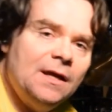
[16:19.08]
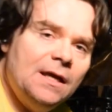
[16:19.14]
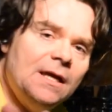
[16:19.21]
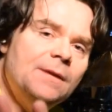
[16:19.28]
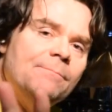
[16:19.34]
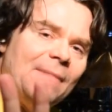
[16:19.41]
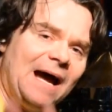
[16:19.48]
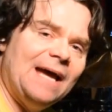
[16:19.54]

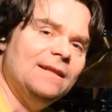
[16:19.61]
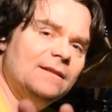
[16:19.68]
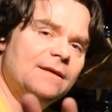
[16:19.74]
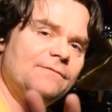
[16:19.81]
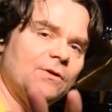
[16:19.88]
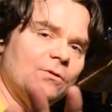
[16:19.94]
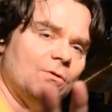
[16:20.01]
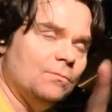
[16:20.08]
In my
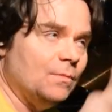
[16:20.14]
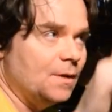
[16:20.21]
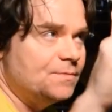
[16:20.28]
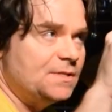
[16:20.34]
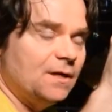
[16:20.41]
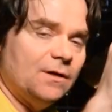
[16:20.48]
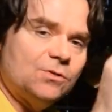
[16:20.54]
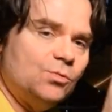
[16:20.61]
living room
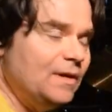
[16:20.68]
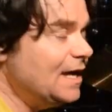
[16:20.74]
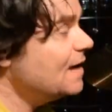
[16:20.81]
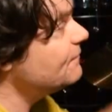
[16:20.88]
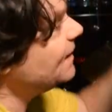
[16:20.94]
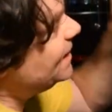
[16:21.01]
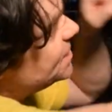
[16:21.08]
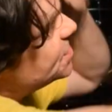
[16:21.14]
upstairs, we have like a